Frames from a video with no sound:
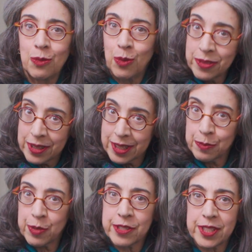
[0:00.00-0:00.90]
One thing in
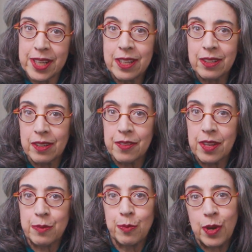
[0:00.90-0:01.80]
particular
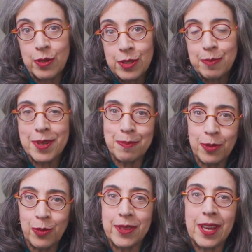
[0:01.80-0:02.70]
that most
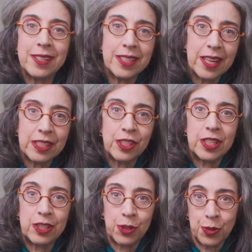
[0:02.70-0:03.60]
people with
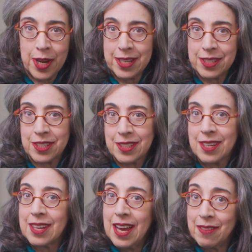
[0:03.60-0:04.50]
ADHD traits
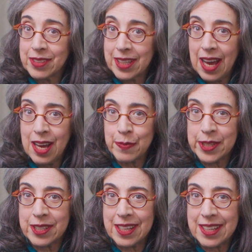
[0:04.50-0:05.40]
have in
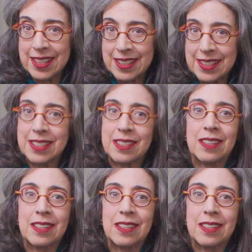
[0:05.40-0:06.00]
common is